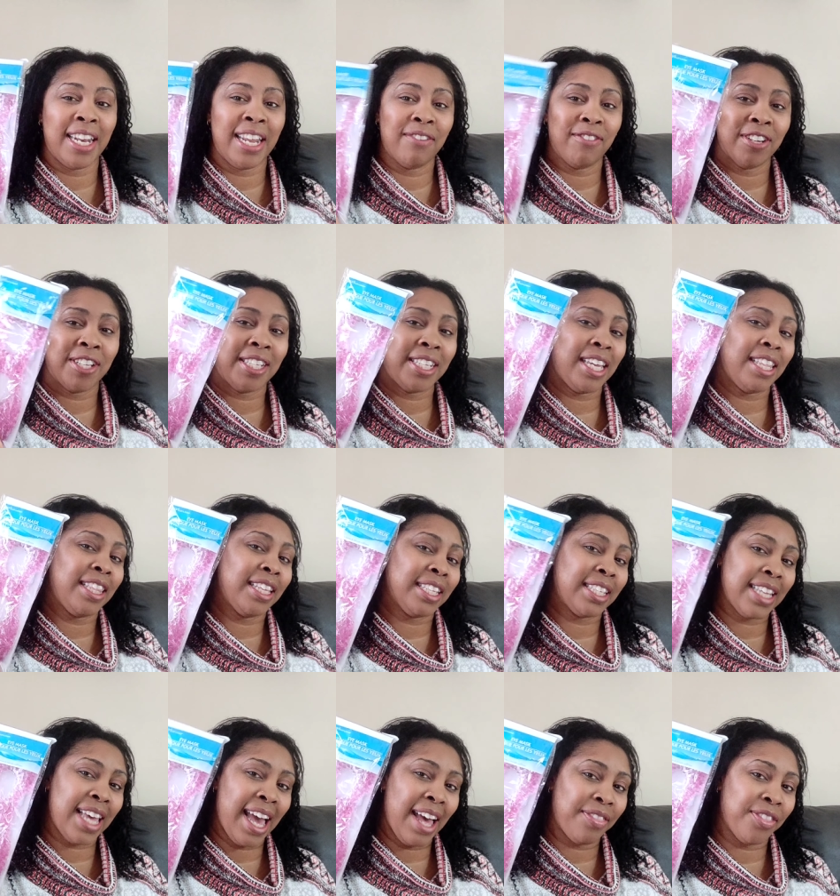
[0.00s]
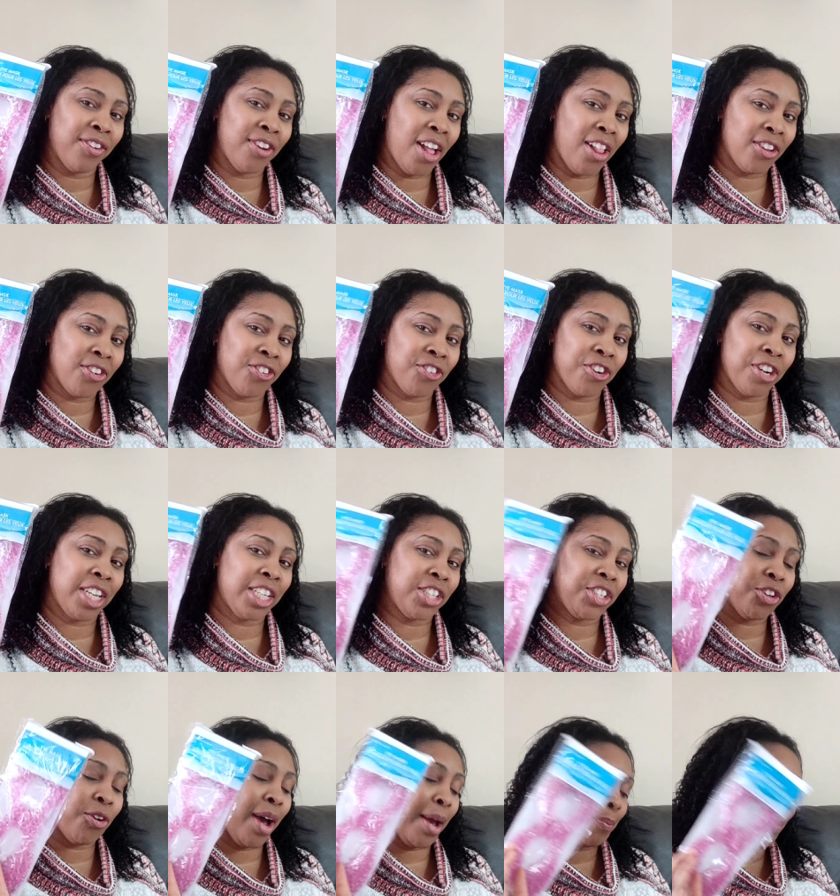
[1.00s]
I never seen this at the Dollar Tree,
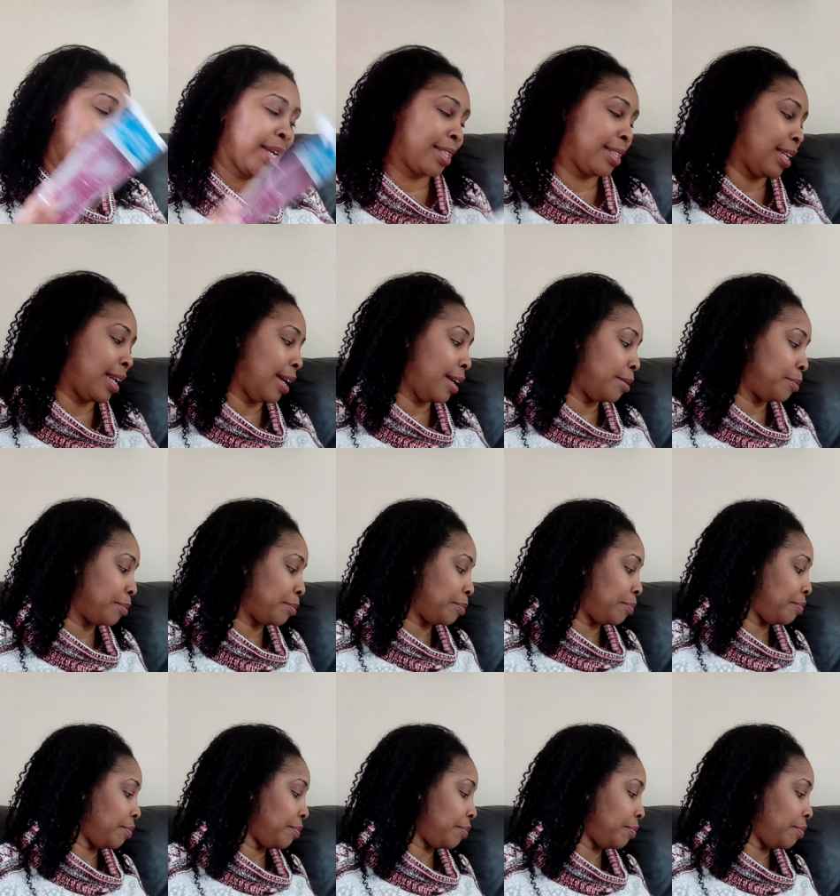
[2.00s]
so I picked it up.